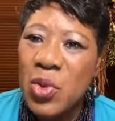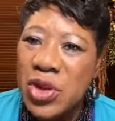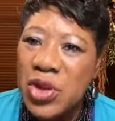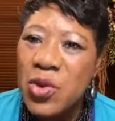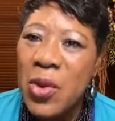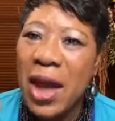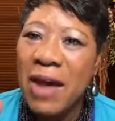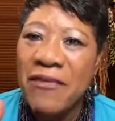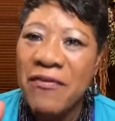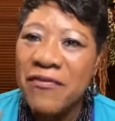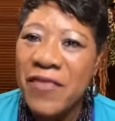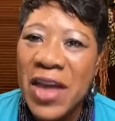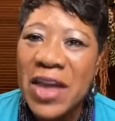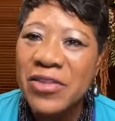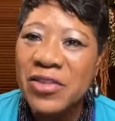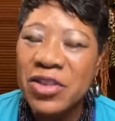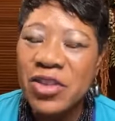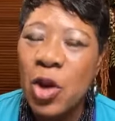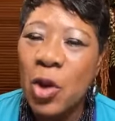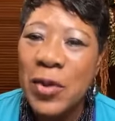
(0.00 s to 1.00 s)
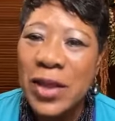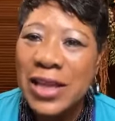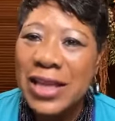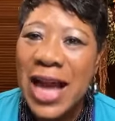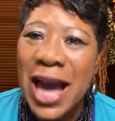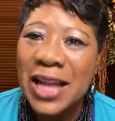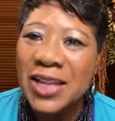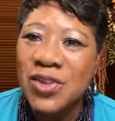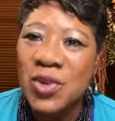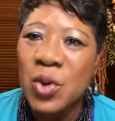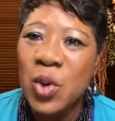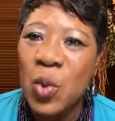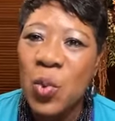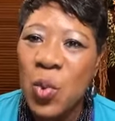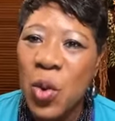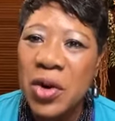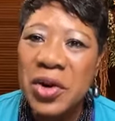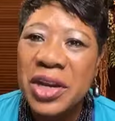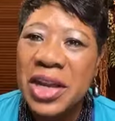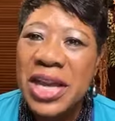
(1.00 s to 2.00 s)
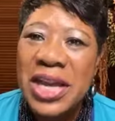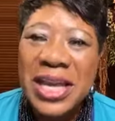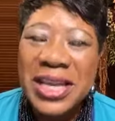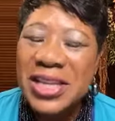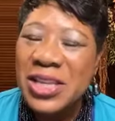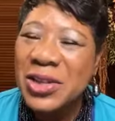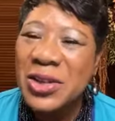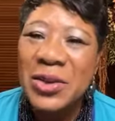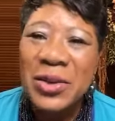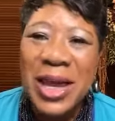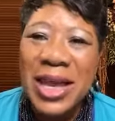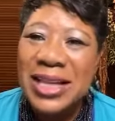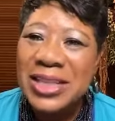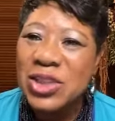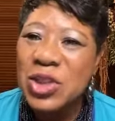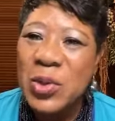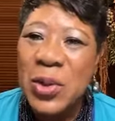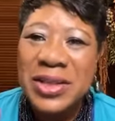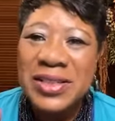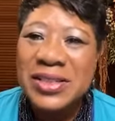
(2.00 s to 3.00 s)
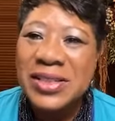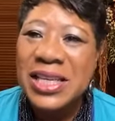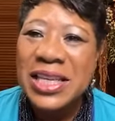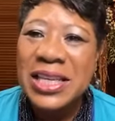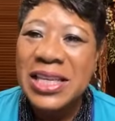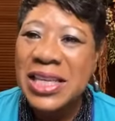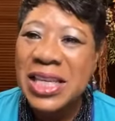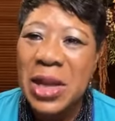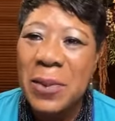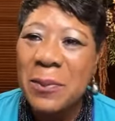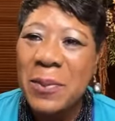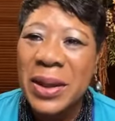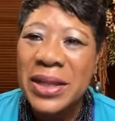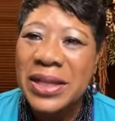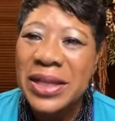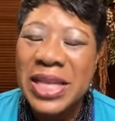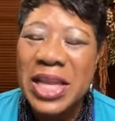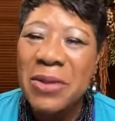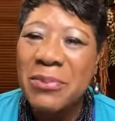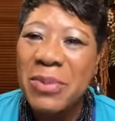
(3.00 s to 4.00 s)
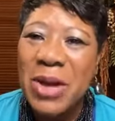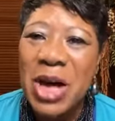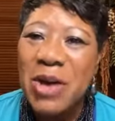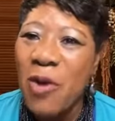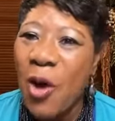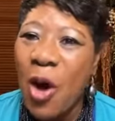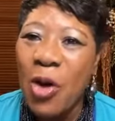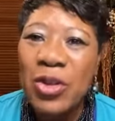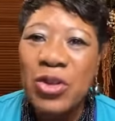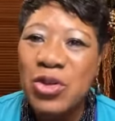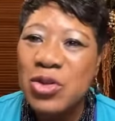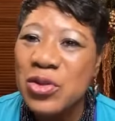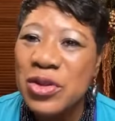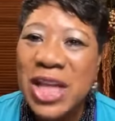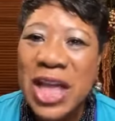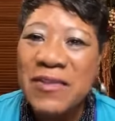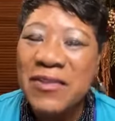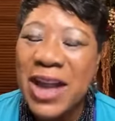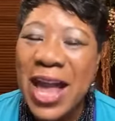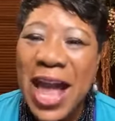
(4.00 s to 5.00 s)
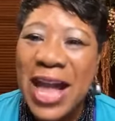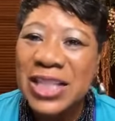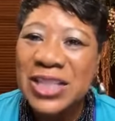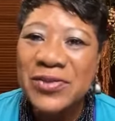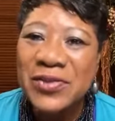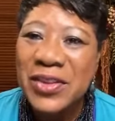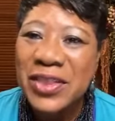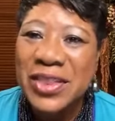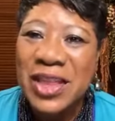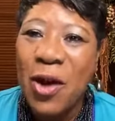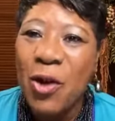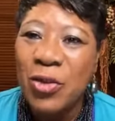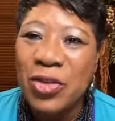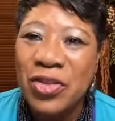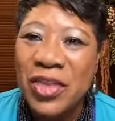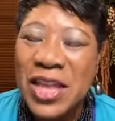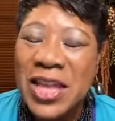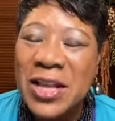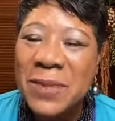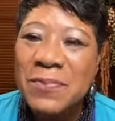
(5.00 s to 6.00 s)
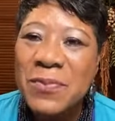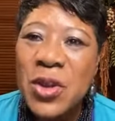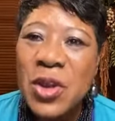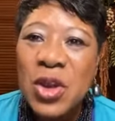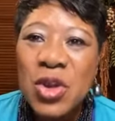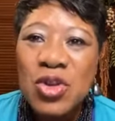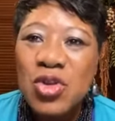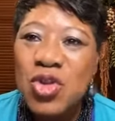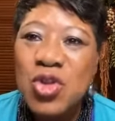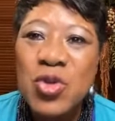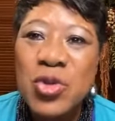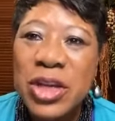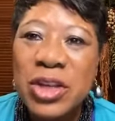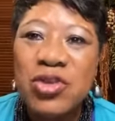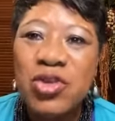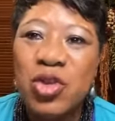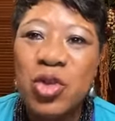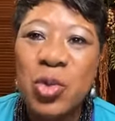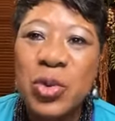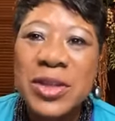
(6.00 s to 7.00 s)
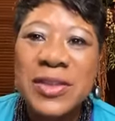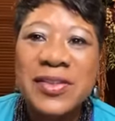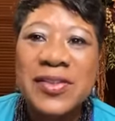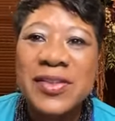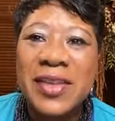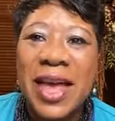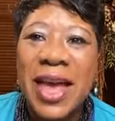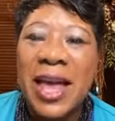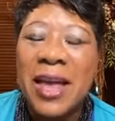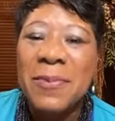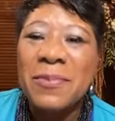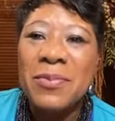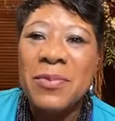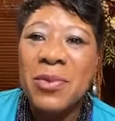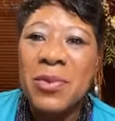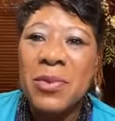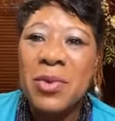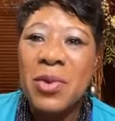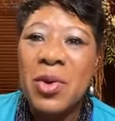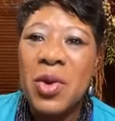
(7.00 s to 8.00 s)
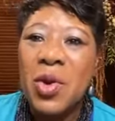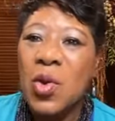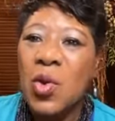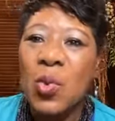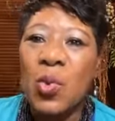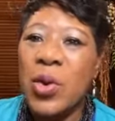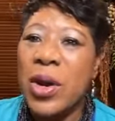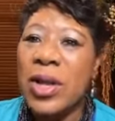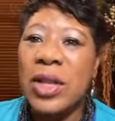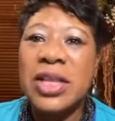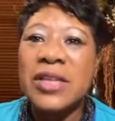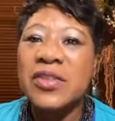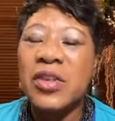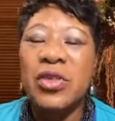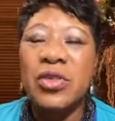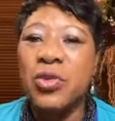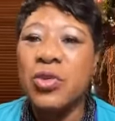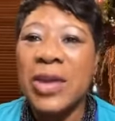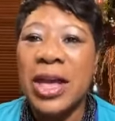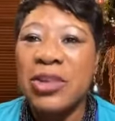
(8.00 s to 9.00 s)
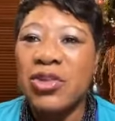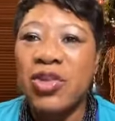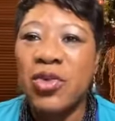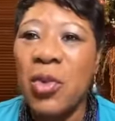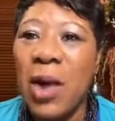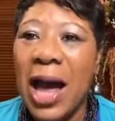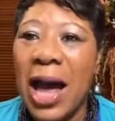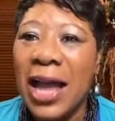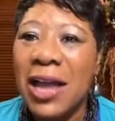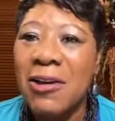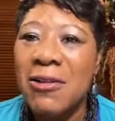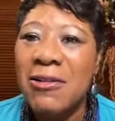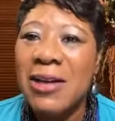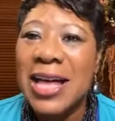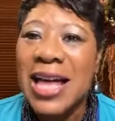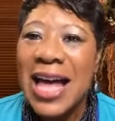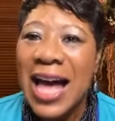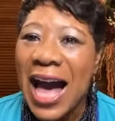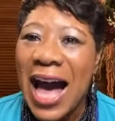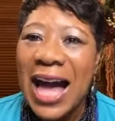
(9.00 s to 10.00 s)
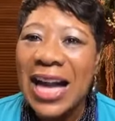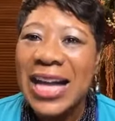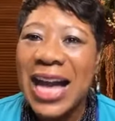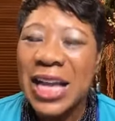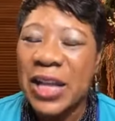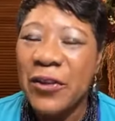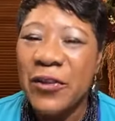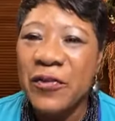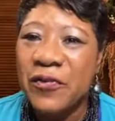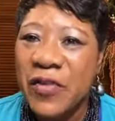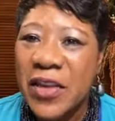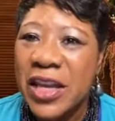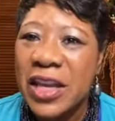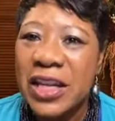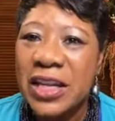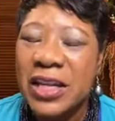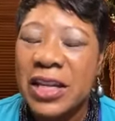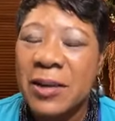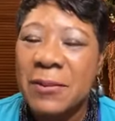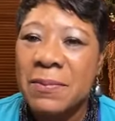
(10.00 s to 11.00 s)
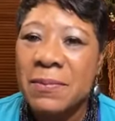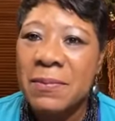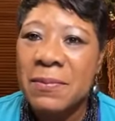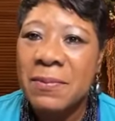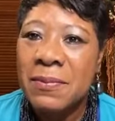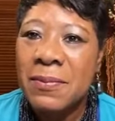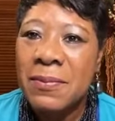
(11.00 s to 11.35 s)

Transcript: when you have faith to know that God is going to work, you know, and do exceedingly and abundantly above all that you could ever ask for or think, you can truly say, listen, through that trial, I got a feeling